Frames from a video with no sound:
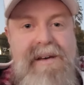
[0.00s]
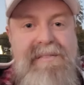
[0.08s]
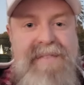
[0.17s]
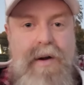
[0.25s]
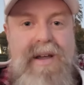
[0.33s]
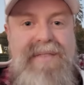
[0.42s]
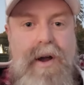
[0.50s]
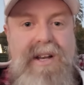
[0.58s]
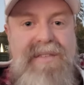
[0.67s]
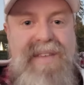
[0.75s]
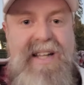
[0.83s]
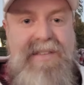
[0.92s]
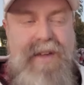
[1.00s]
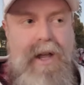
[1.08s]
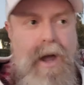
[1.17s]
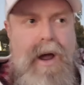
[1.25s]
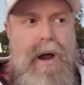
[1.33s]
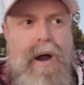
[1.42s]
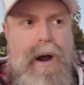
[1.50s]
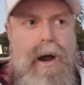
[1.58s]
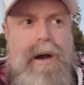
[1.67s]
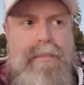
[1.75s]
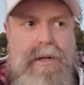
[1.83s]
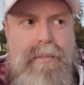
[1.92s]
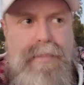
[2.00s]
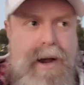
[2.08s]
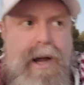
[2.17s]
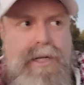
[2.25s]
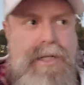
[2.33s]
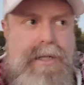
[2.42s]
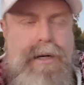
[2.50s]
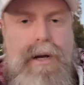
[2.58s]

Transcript: very, very defensive, like, I'm the best.